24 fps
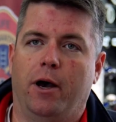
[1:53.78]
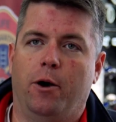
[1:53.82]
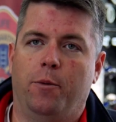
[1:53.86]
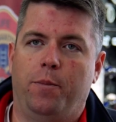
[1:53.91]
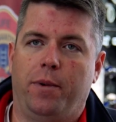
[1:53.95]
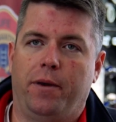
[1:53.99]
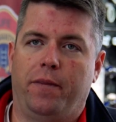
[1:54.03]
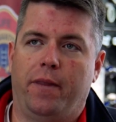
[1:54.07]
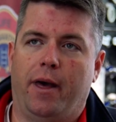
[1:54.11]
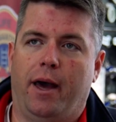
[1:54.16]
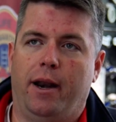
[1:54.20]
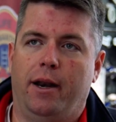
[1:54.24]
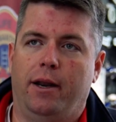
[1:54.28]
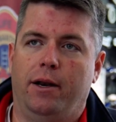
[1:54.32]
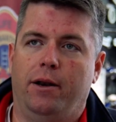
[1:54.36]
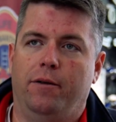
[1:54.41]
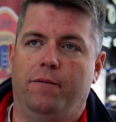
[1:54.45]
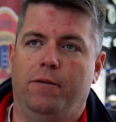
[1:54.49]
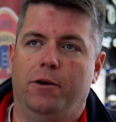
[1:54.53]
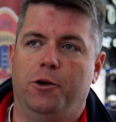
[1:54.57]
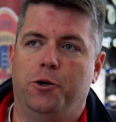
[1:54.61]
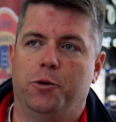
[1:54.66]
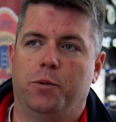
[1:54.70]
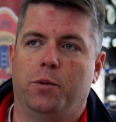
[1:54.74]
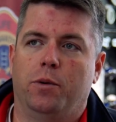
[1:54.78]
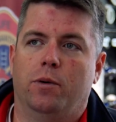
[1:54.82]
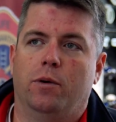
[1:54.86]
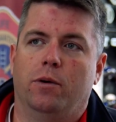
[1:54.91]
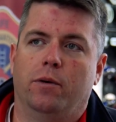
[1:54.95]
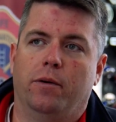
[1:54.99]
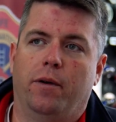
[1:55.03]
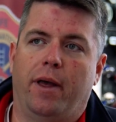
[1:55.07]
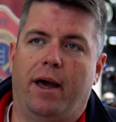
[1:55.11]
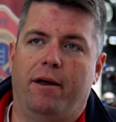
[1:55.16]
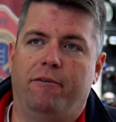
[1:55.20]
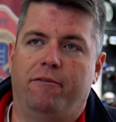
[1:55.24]
helping that individual
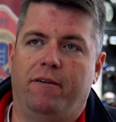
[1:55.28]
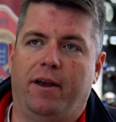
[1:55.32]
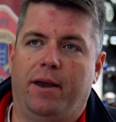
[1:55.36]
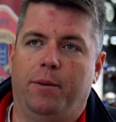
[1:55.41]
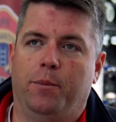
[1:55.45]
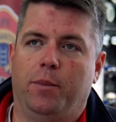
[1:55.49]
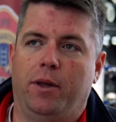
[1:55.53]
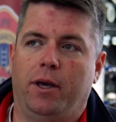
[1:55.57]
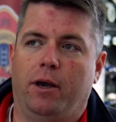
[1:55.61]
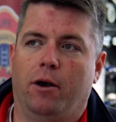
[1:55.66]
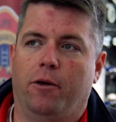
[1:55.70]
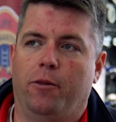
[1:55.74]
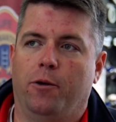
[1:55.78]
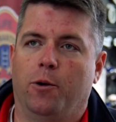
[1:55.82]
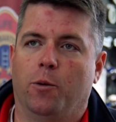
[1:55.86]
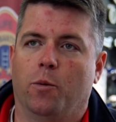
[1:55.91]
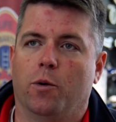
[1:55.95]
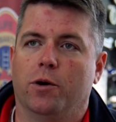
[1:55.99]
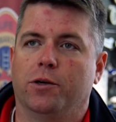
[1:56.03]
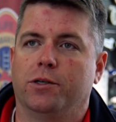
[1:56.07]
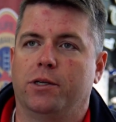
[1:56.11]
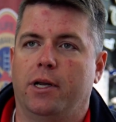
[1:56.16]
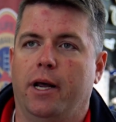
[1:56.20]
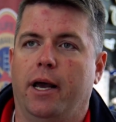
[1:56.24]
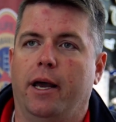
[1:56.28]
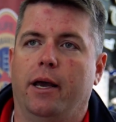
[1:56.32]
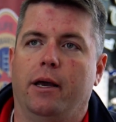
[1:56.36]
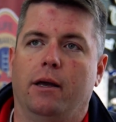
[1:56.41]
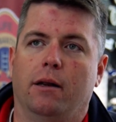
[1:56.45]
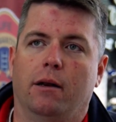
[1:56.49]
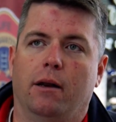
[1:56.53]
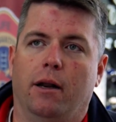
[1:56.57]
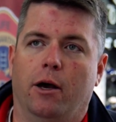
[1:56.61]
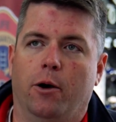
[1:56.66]
or that family on their worst day,